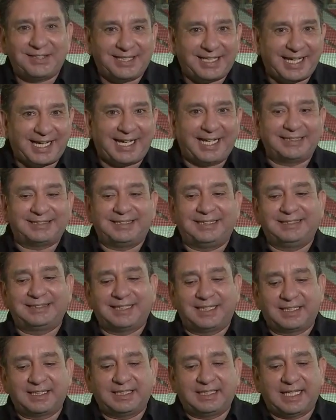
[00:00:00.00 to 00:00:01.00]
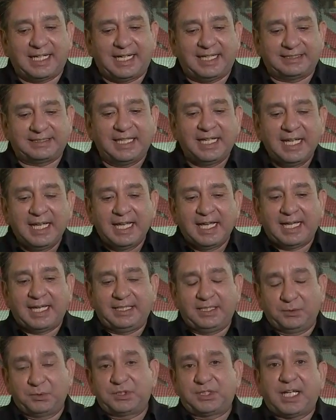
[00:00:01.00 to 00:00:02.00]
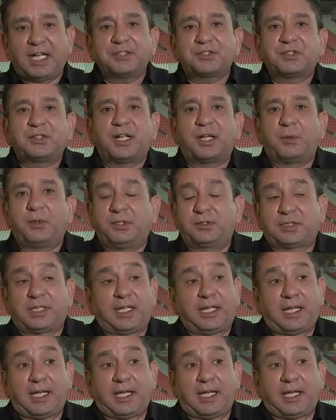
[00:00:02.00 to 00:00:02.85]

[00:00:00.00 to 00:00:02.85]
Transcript: to guys and he's hugging guys. And it was yesterday where he was like,